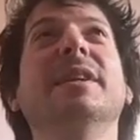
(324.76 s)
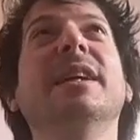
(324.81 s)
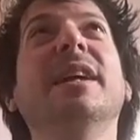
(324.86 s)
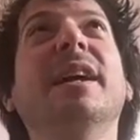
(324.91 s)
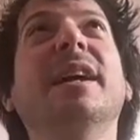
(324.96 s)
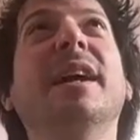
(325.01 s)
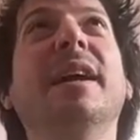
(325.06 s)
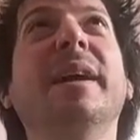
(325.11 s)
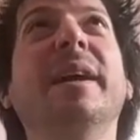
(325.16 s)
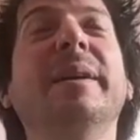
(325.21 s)

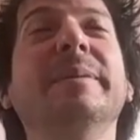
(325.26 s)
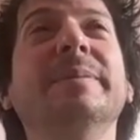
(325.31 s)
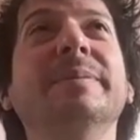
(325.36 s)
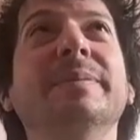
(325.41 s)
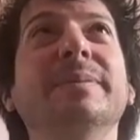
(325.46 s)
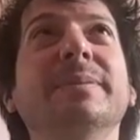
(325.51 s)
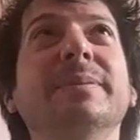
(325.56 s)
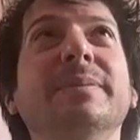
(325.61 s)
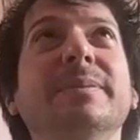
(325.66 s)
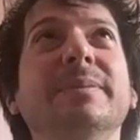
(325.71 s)

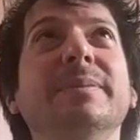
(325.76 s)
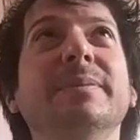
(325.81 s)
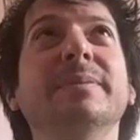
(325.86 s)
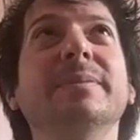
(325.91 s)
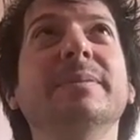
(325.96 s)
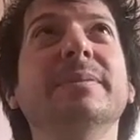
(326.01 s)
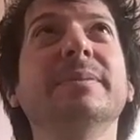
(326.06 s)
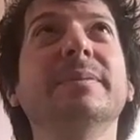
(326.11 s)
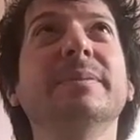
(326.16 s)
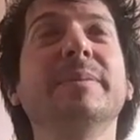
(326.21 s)

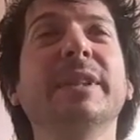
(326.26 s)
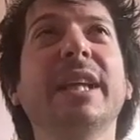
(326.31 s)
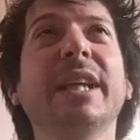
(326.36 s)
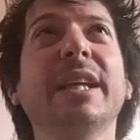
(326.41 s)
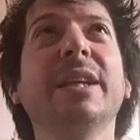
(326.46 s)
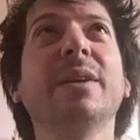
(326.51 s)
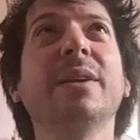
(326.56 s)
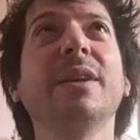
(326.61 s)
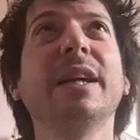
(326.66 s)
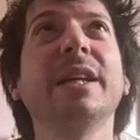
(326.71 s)
But then
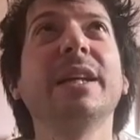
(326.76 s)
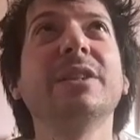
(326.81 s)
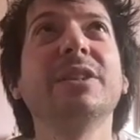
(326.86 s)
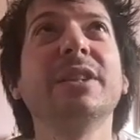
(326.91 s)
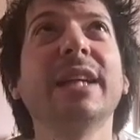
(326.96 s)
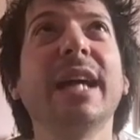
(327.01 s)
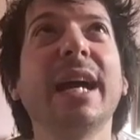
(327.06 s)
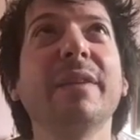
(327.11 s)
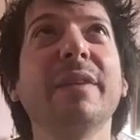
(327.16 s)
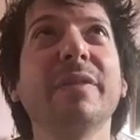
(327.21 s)
they're like, do
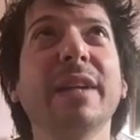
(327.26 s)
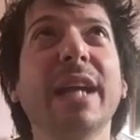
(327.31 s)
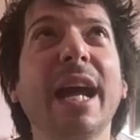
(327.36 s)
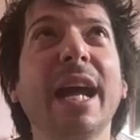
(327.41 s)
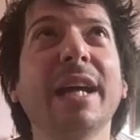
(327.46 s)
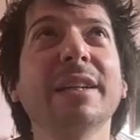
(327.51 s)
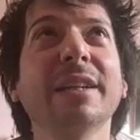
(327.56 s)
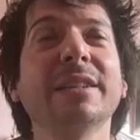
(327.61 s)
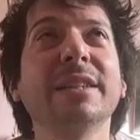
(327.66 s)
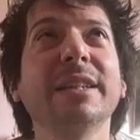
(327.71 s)
you have an
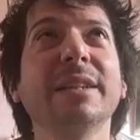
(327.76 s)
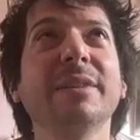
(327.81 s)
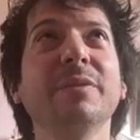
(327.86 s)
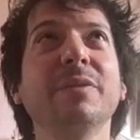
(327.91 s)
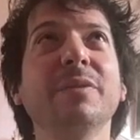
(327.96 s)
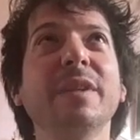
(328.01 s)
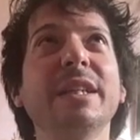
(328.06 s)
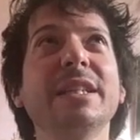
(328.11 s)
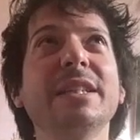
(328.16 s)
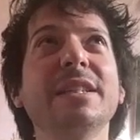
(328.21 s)
acting
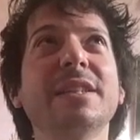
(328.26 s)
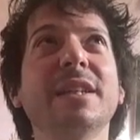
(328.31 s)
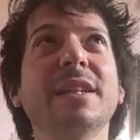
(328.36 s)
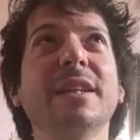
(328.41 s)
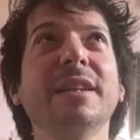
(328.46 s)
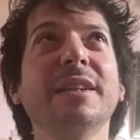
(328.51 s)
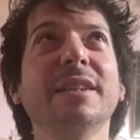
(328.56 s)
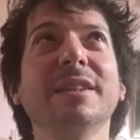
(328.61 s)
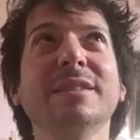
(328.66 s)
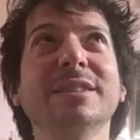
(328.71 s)
visa?
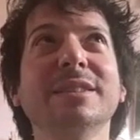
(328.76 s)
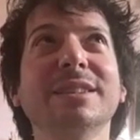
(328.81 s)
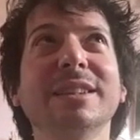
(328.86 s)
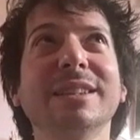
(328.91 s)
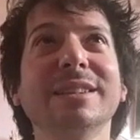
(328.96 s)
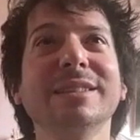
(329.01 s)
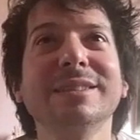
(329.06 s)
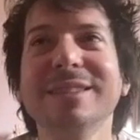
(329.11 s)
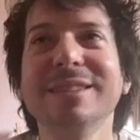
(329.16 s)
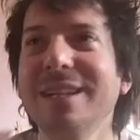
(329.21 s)
And I was
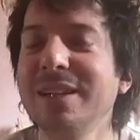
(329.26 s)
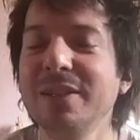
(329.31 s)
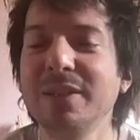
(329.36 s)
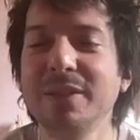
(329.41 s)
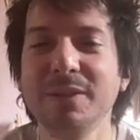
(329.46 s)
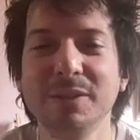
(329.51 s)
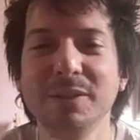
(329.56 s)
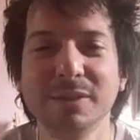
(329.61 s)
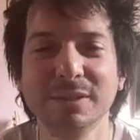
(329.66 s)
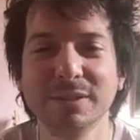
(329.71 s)
like,
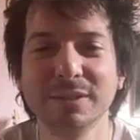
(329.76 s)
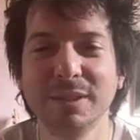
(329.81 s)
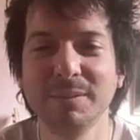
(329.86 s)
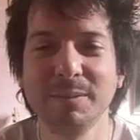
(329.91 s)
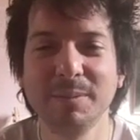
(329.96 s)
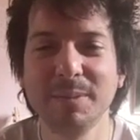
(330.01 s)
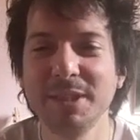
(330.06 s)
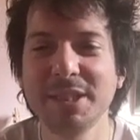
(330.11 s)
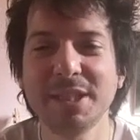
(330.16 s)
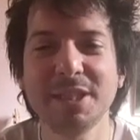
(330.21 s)
no, I'm a
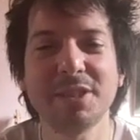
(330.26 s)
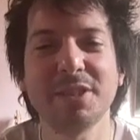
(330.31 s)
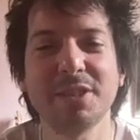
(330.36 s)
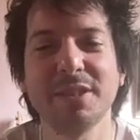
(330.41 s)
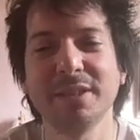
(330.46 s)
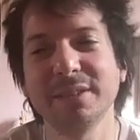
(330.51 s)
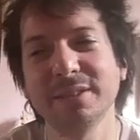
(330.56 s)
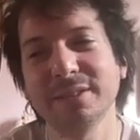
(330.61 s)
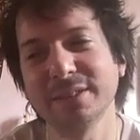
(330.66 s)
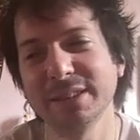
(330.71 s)

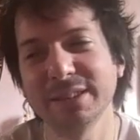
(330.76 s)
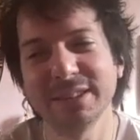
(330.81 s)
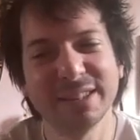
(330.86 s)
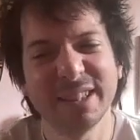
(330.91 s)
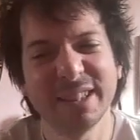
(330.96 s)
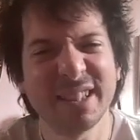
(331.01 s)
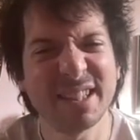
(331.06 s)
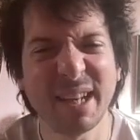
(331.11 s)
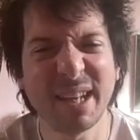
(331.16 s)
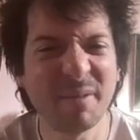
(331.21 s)
musician. Isn't it
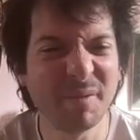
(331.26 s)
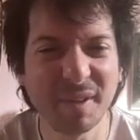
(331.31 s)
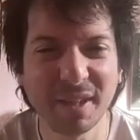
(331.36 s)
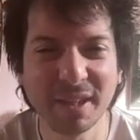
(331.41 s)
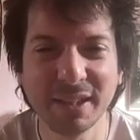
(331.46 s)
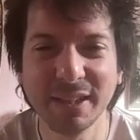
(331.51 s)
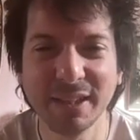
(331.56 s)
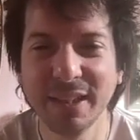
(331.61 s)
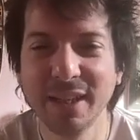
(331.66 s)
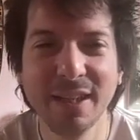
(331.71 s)
the same
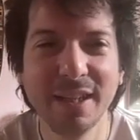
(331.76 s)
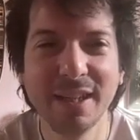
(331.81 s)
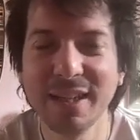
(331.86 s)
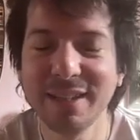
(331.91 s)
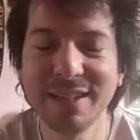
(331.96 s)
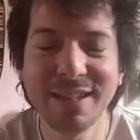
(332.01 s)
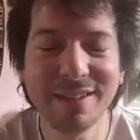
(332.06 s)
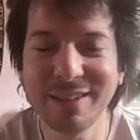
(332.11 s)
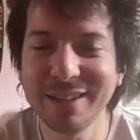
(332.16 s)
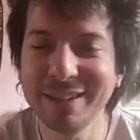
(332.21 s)
thing?
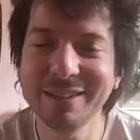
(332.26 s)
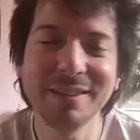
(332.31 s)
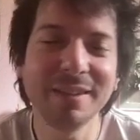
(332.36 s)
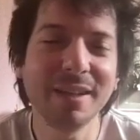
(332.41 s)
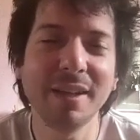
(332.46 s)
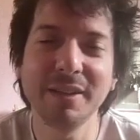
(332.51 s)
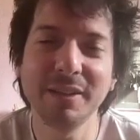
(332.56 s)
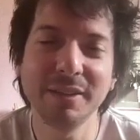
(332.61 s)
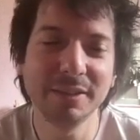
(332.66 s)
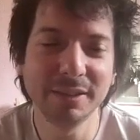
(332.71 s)
And they're like,
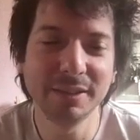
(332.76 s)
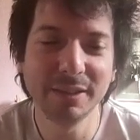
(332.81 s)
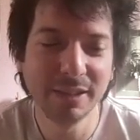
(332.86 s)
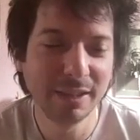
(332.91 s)
no.